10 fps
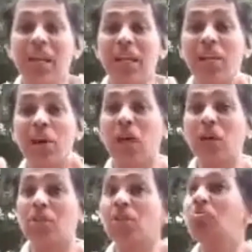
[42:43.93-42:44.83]

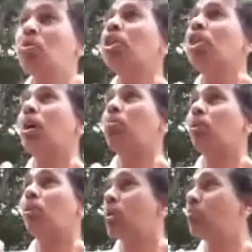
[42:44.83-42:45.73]
Naushad was the music
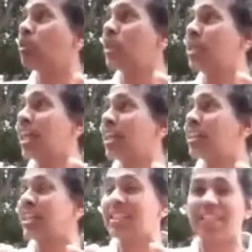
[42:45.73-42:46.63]
composer, music
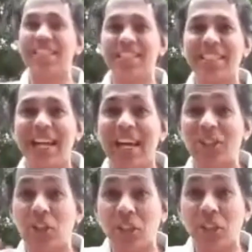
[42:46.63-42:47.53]
director in the district. He
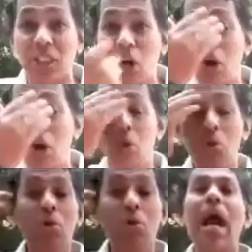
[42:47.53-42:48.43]
asked Naushad,
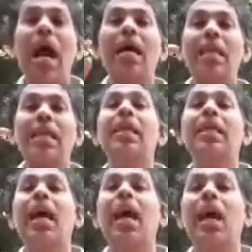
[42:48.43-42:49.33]
who can in
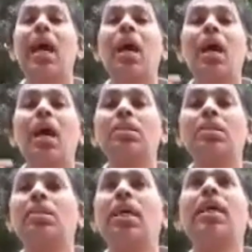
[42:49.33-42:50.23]
India
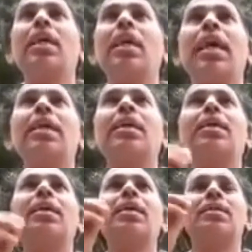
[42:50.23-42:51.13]
sing like
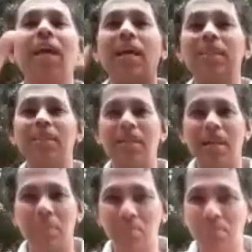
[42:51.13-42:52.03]
Tansen?
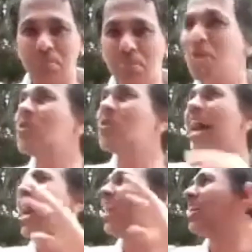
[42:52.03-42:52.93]
Who
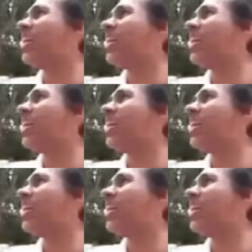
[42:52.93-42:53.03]
can